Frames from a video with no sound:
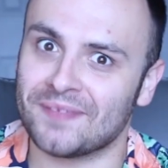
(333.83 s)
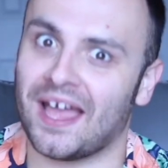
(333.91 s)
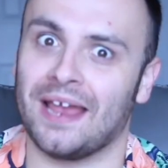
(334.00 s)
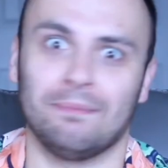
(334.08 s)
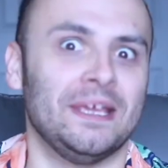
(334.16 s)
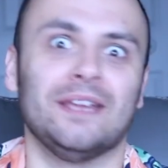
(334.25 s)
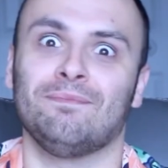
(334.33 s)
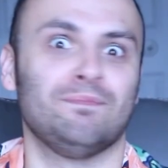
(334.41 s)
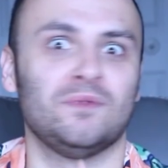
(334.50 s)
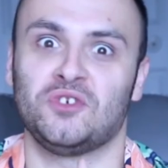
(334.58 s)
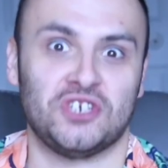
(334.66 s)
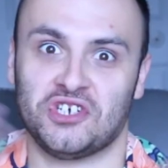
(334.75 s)
I
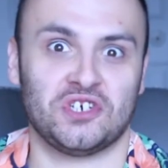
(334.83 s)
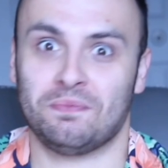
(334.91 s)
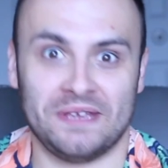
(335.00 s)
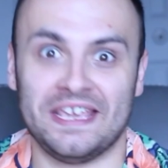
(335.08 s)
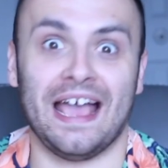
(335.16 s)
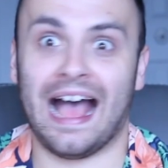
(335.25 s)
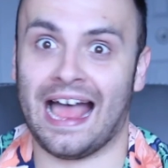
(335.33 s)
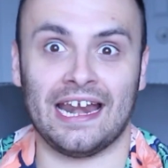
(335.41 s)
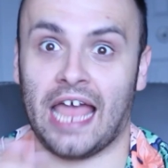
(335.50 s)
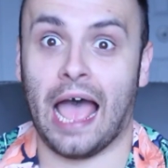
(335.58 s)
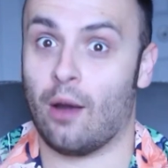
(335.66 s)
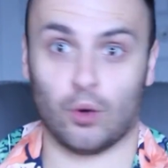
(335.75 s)
mean, she should be
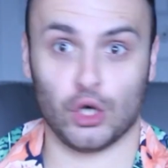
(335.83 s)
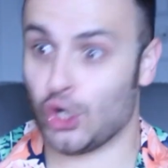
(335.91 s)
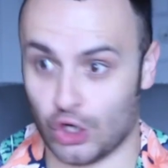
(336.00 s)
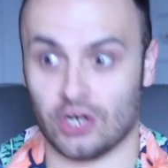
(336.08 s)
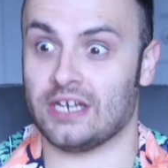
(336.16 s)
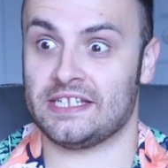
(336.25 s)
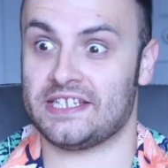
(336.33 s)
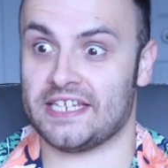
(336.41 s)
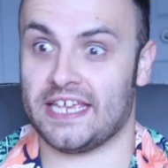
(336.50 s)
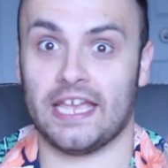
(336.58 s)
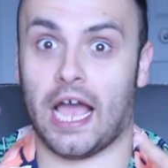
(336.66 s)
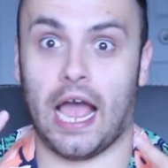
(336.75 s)
on our currency.